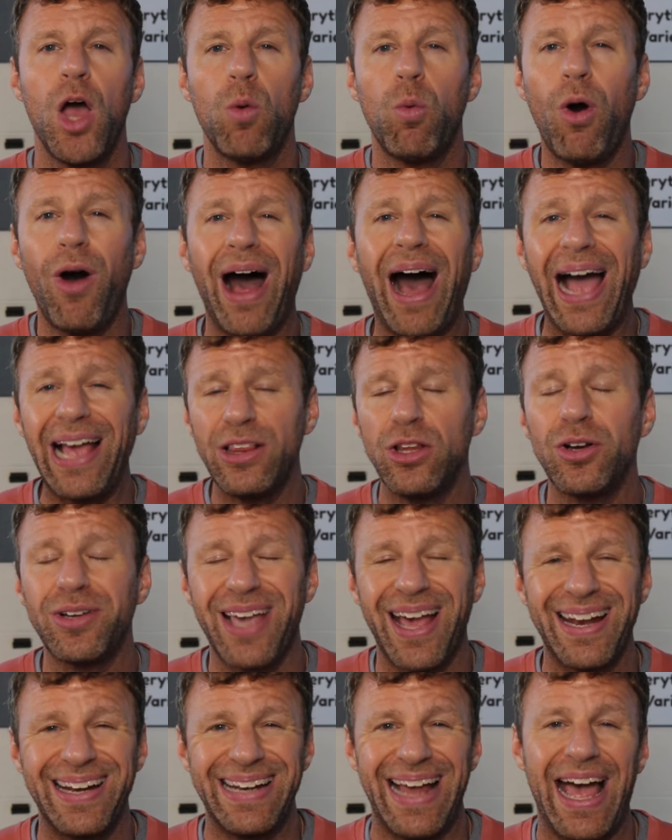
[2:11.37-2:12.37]
Well, I
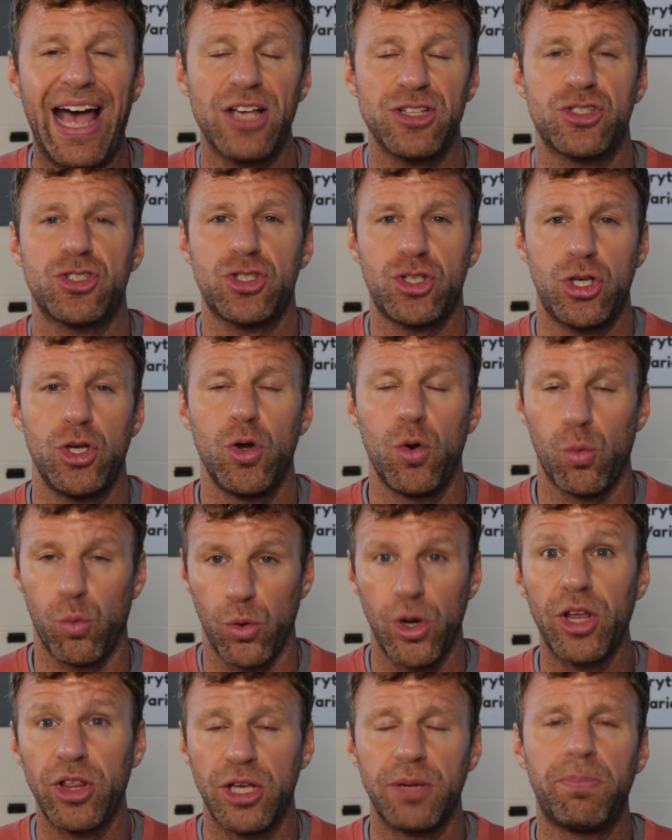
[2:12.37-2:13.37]
look at it as two
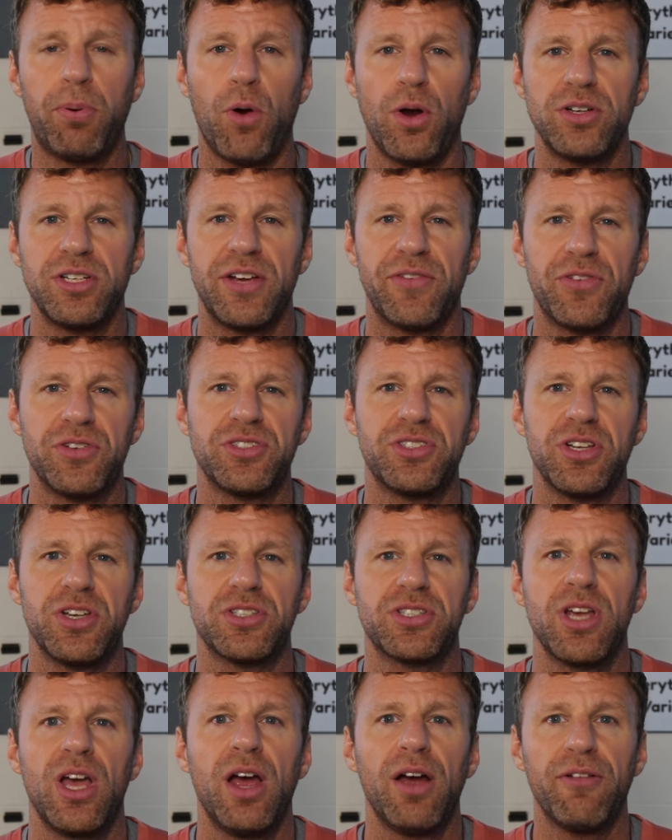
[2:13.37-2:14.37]
really important
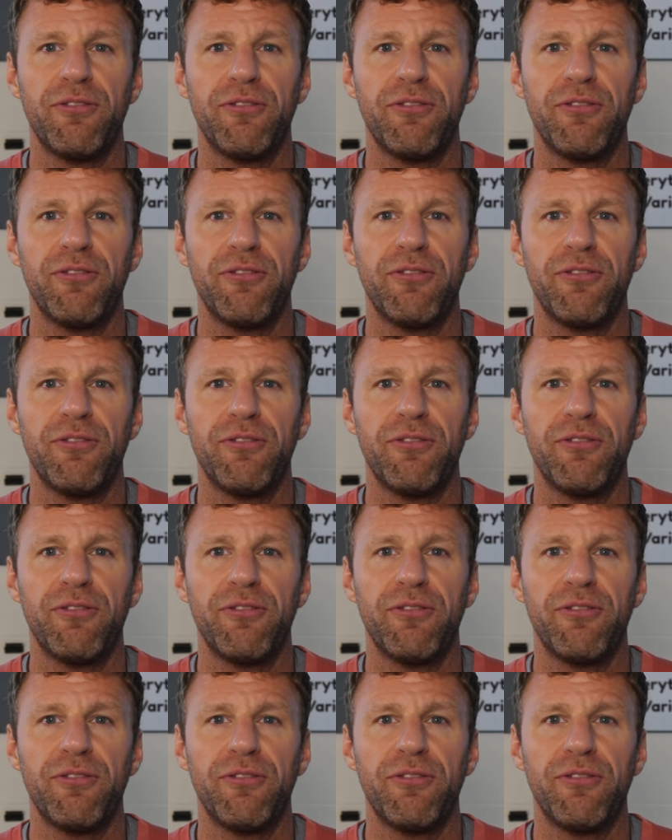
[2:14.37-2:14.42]
differences.